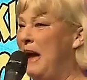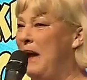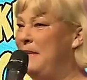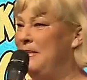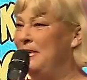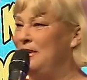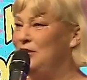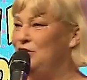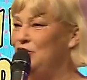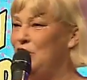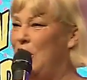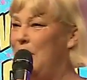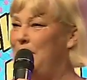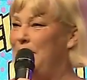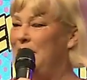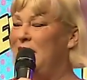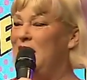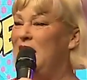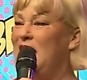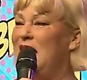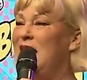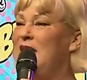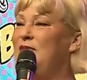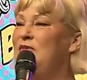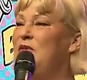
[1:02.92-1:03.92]
me is yummy,
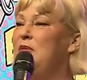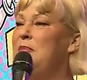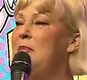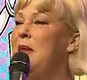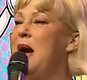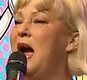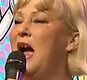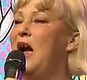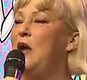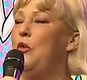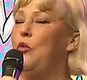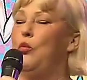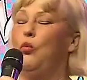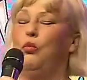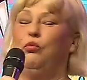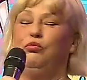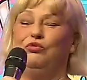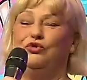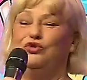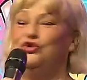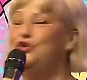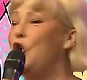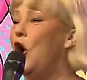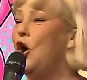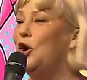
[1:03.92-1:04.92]
even my
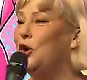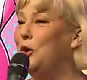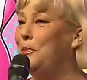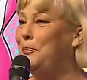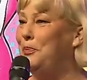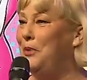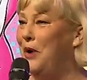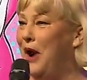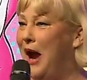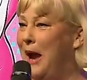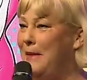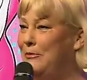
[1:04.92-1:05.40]
jogger brand.